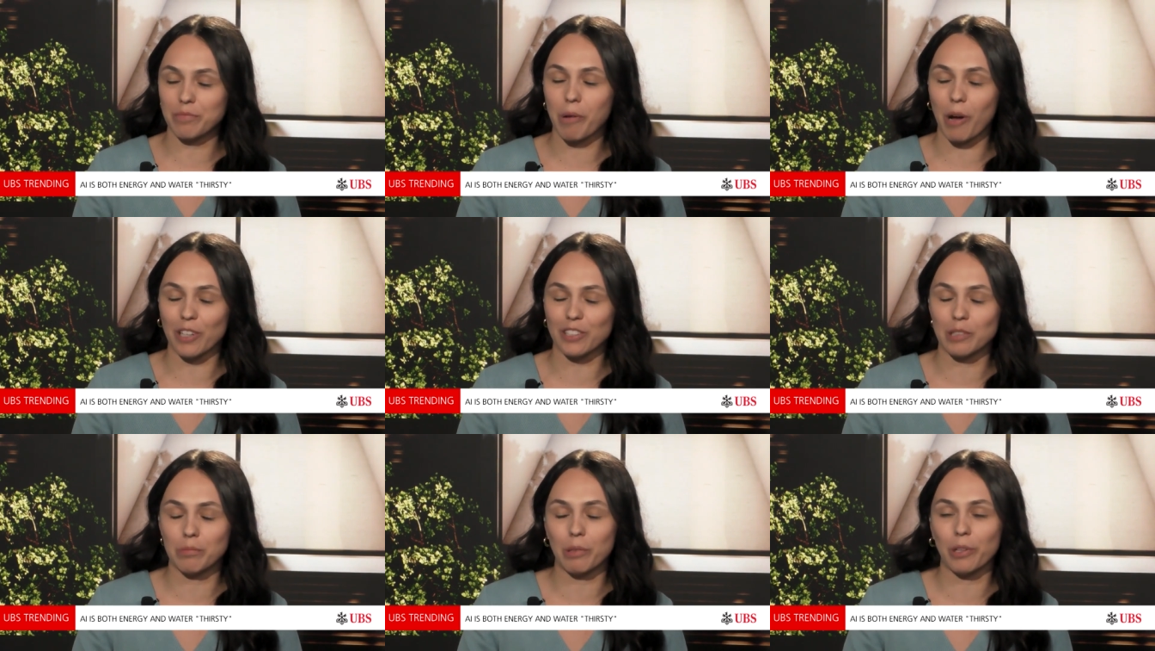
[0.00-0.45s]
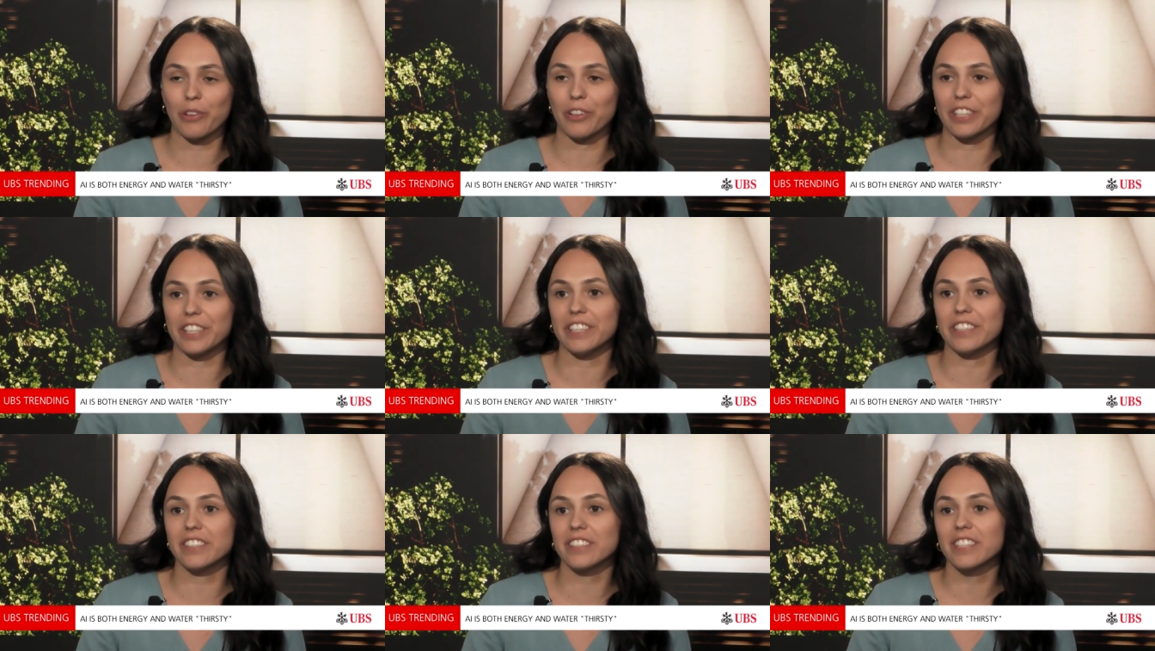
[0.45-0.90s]

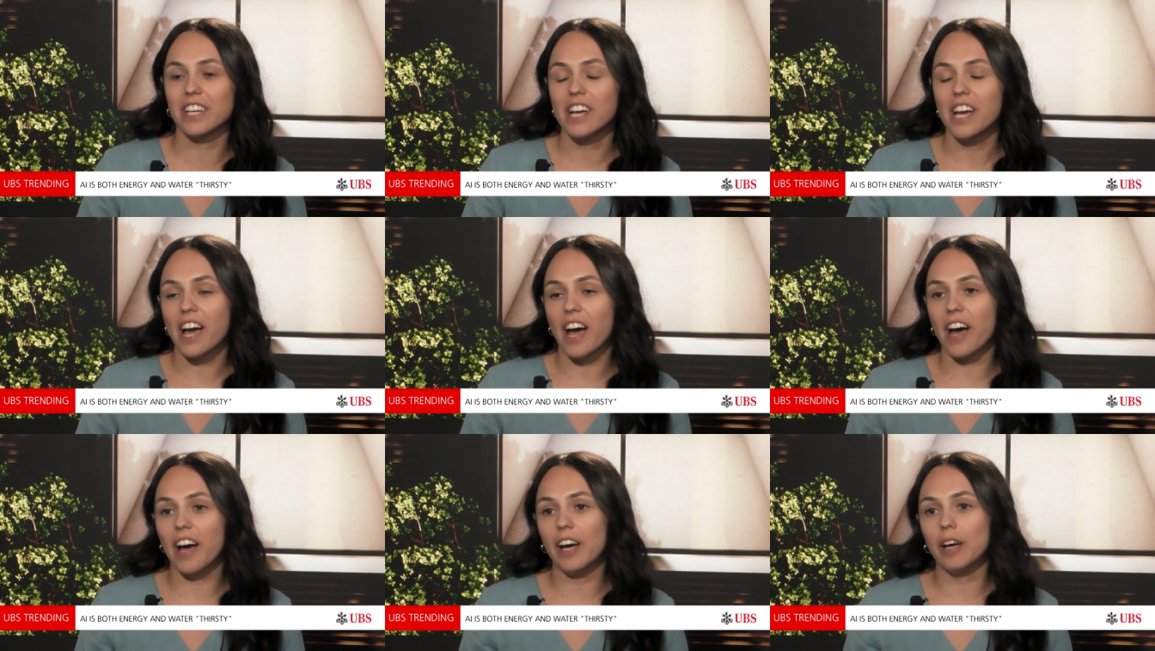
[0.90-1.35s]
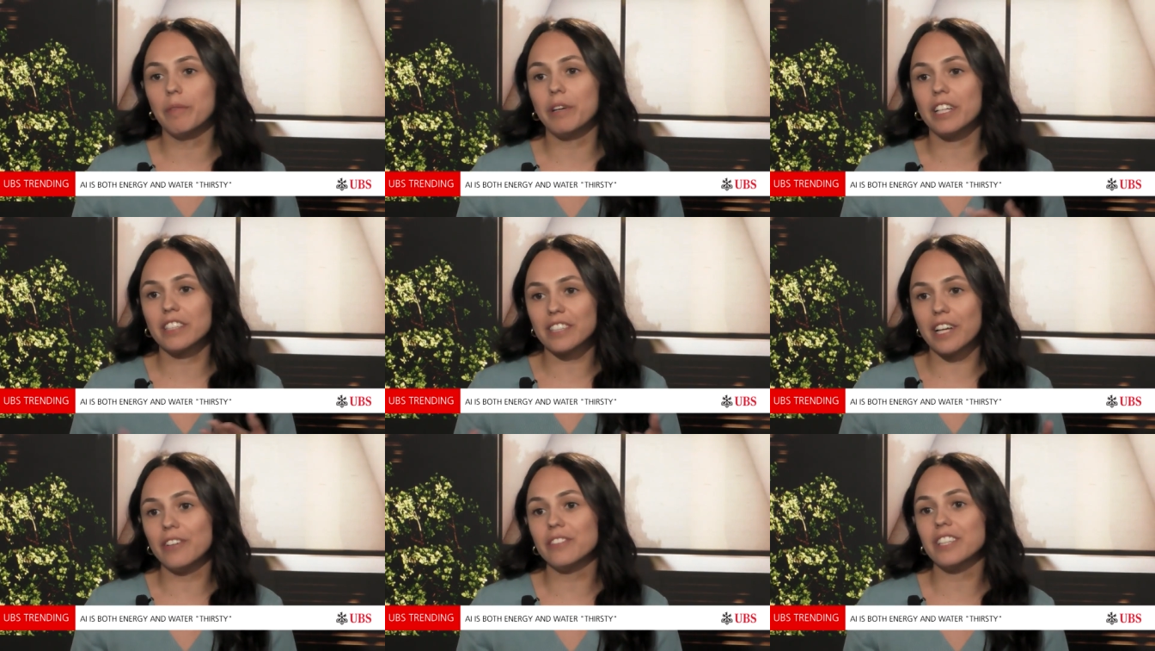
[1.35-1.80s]
possibilities. Um, and
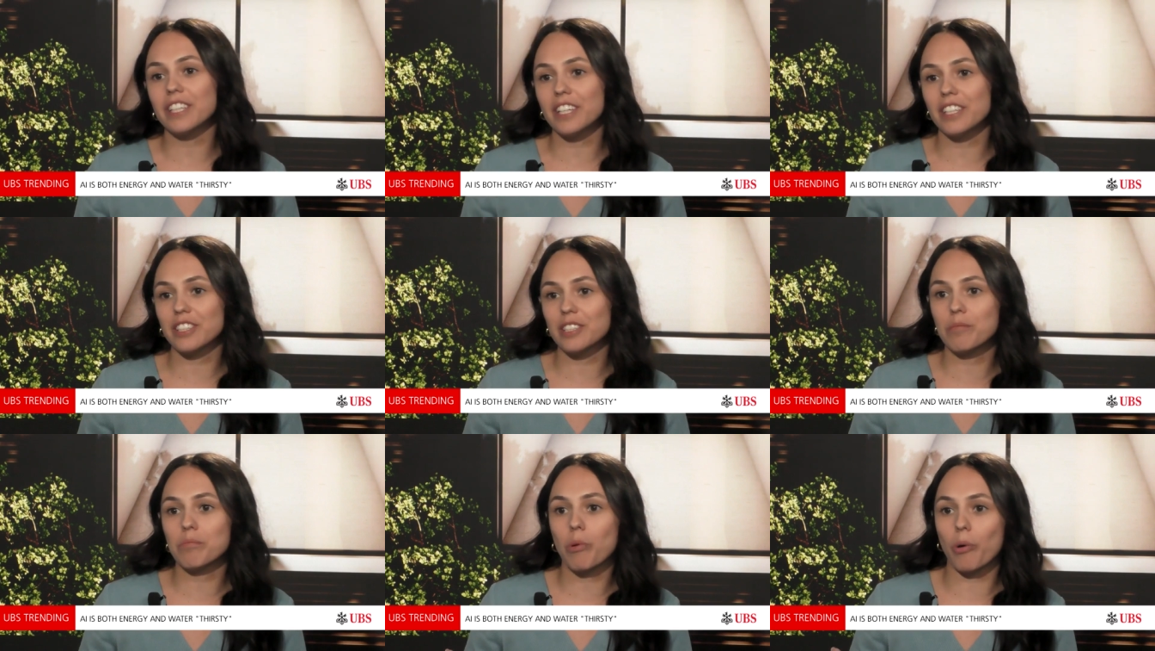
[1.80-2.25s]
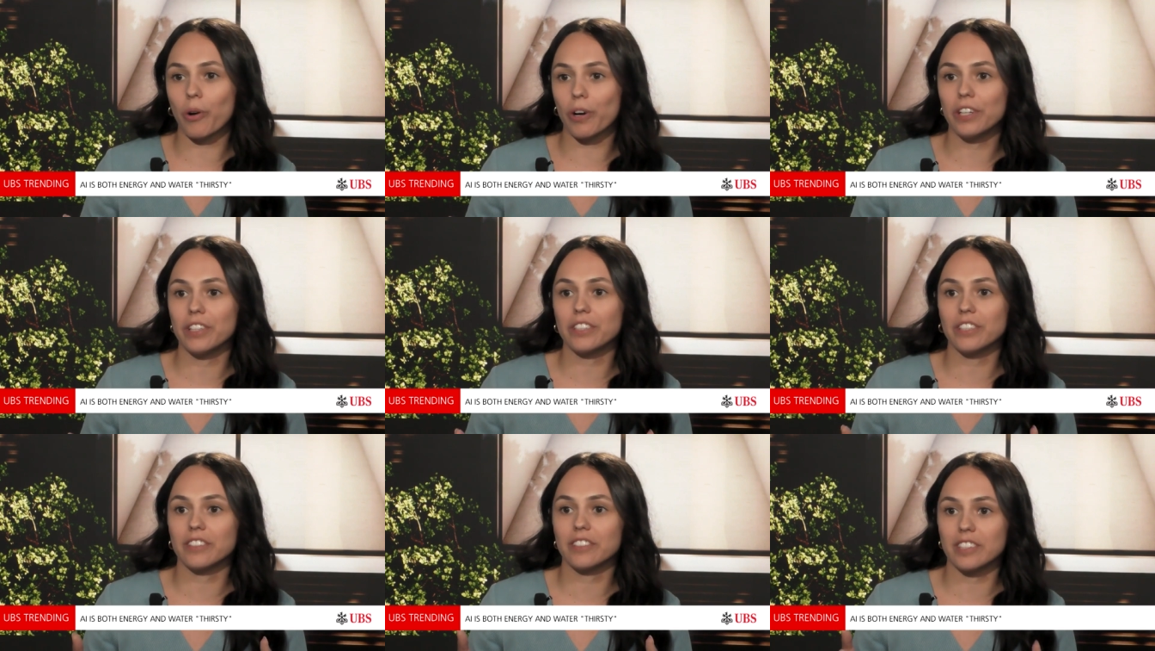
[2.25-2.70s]
it sounds like it's
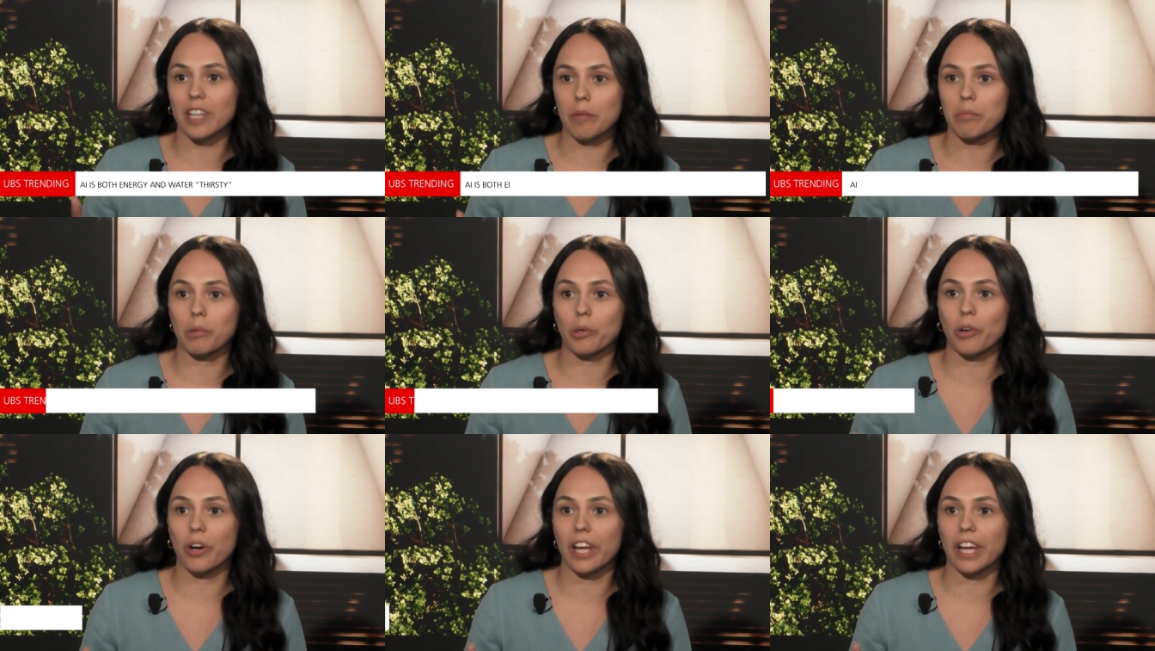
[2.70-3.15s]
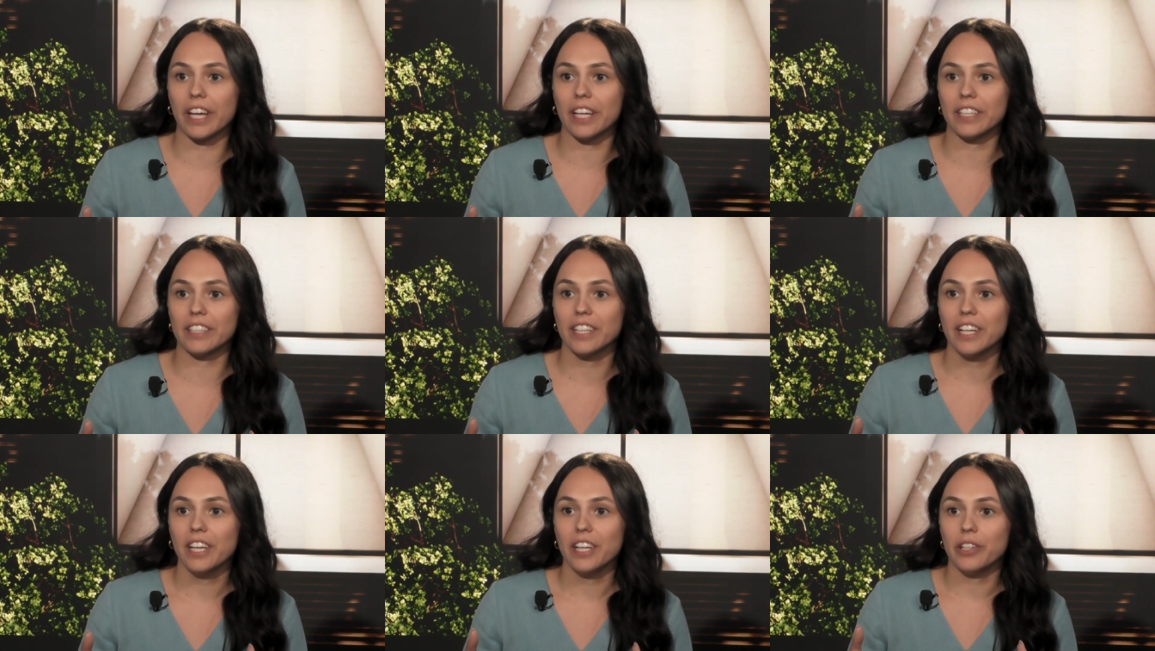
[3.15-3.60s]
important to separate,